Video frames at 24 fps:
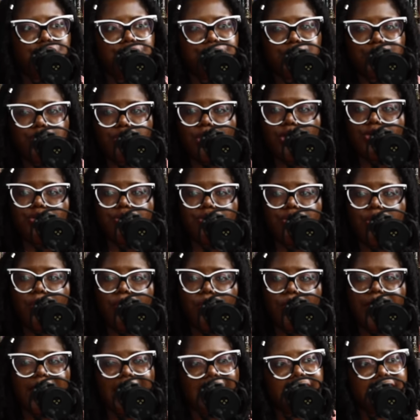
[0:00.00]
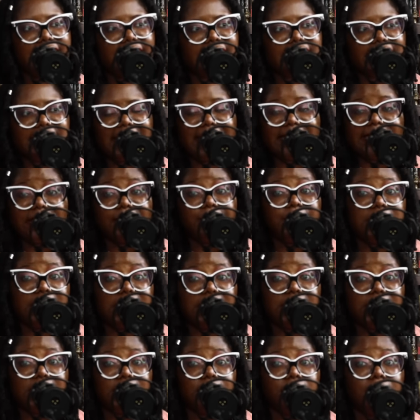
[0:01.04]
of the ton do not work and yet in that same
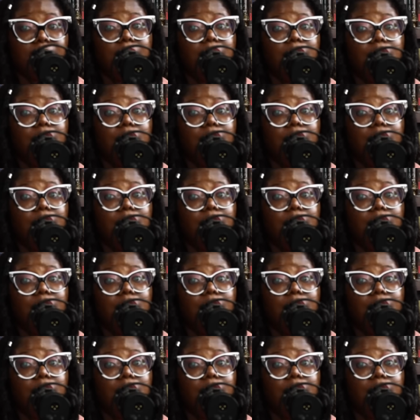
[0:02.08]
season